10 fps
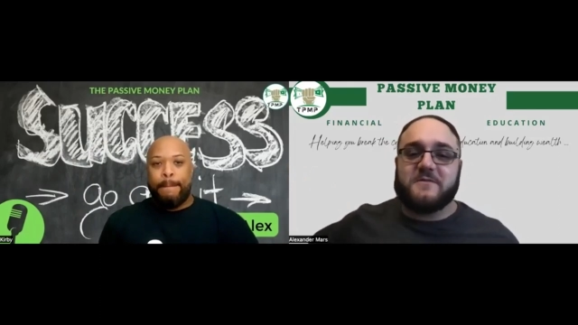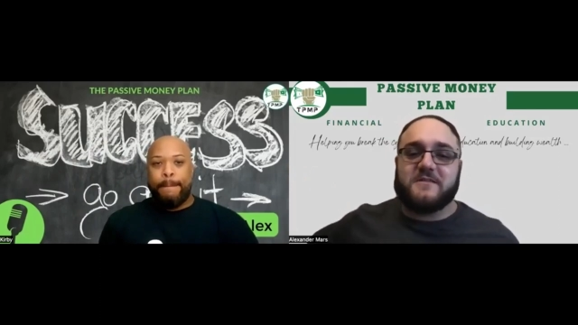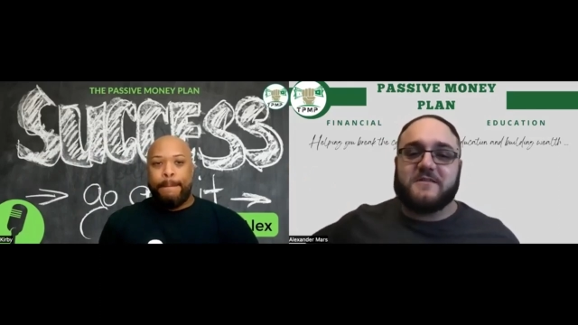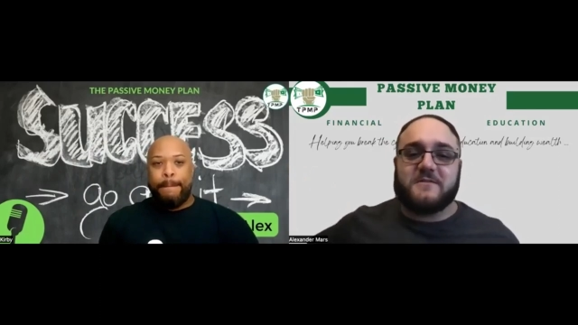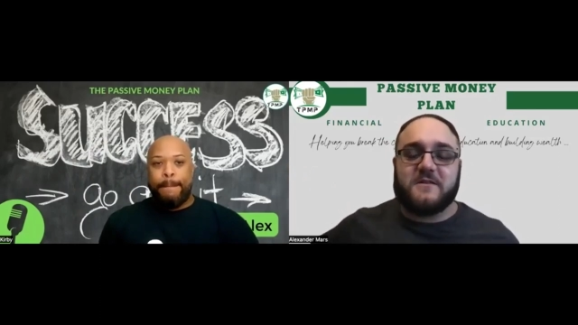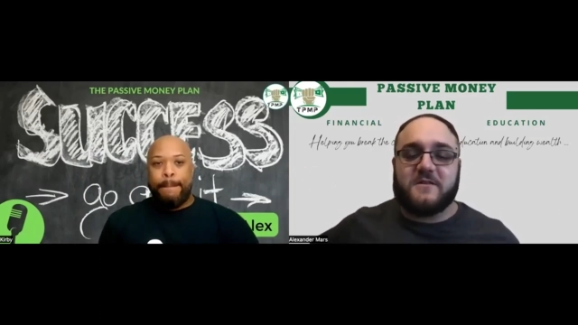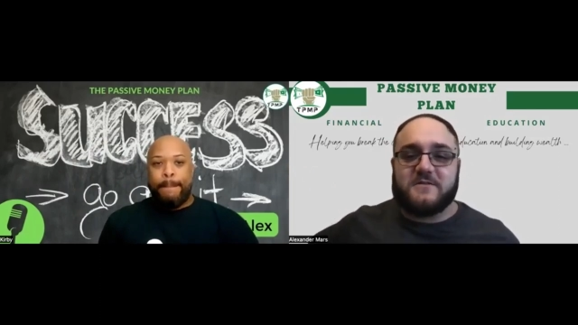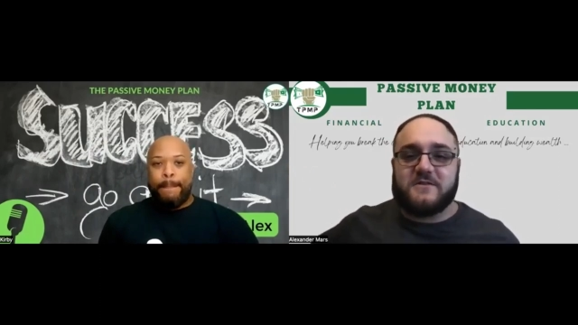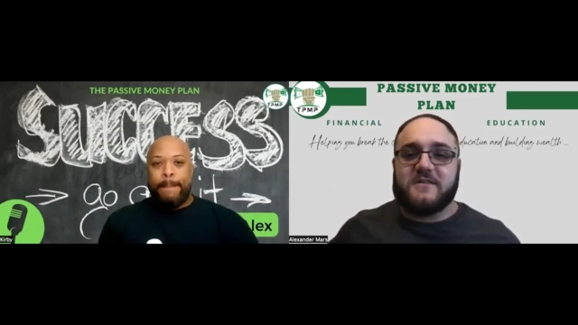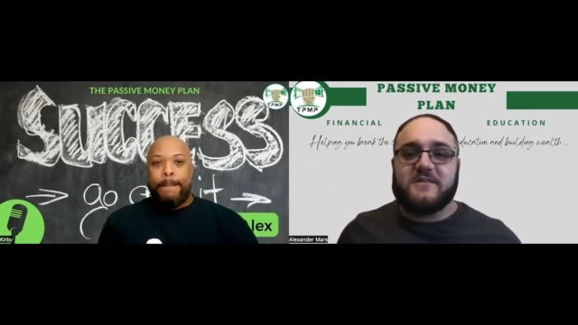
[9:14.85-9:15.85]
Speaker 1: So I was
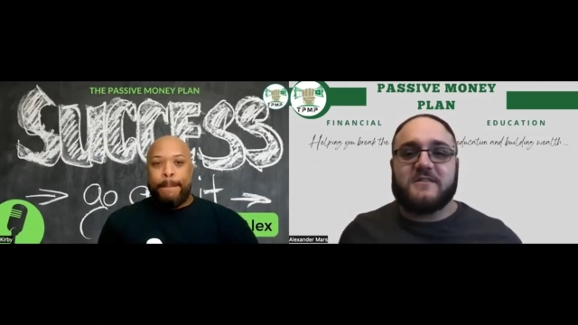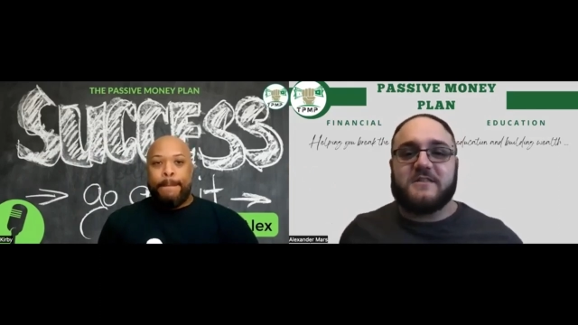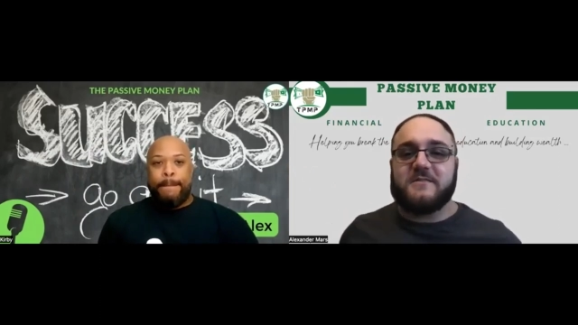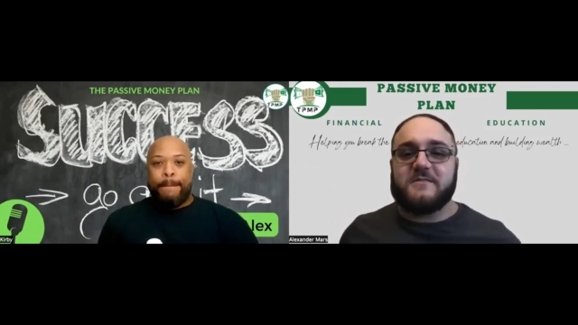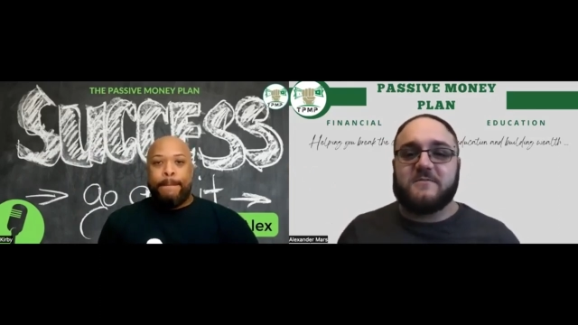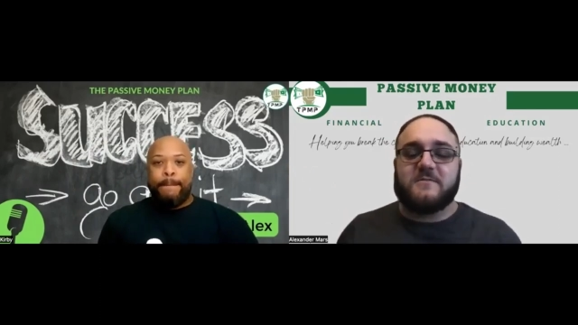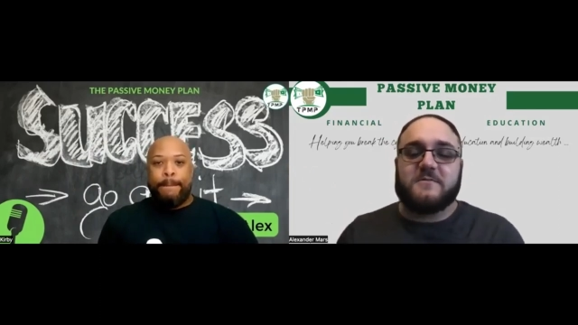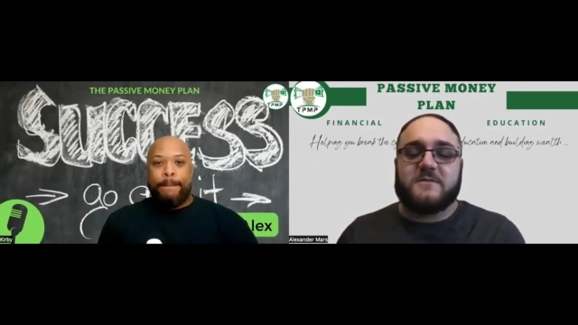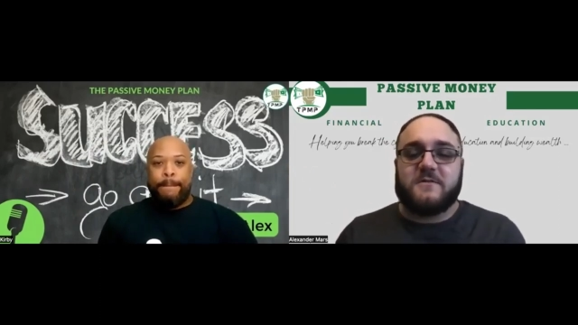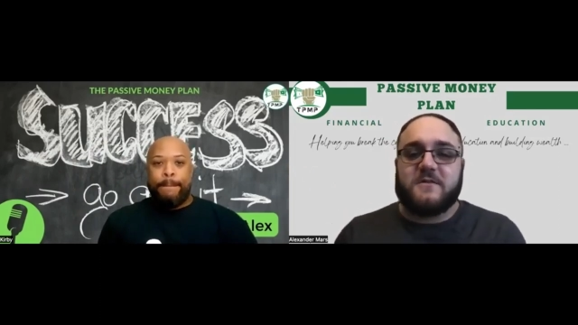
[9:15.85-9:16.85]
trying to see what was
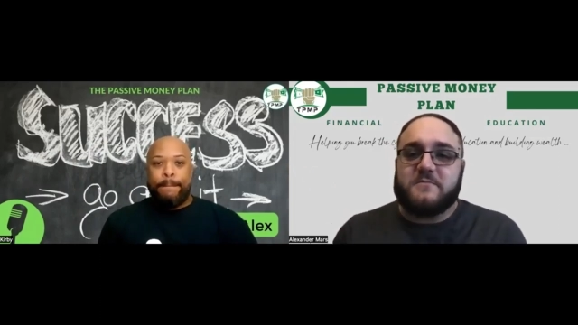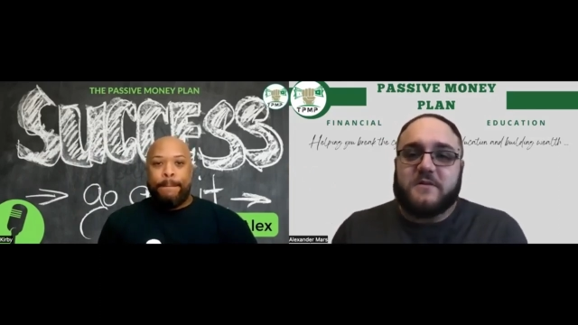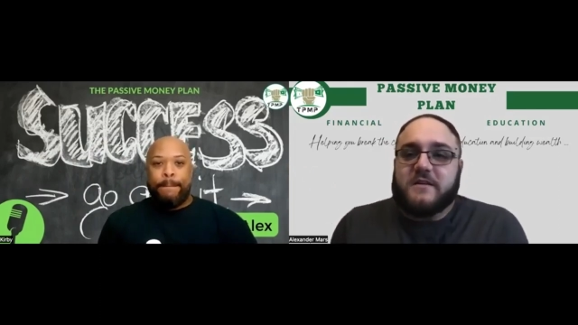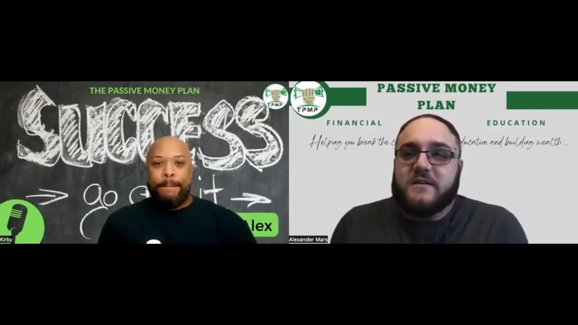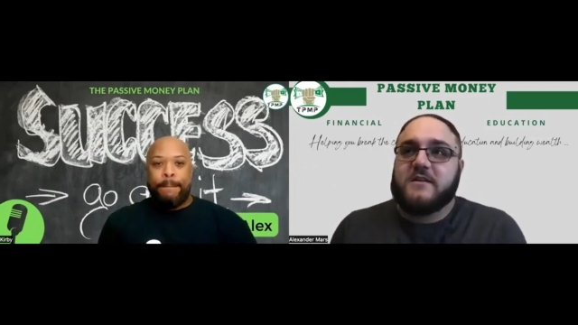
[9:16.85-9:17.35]
going on. But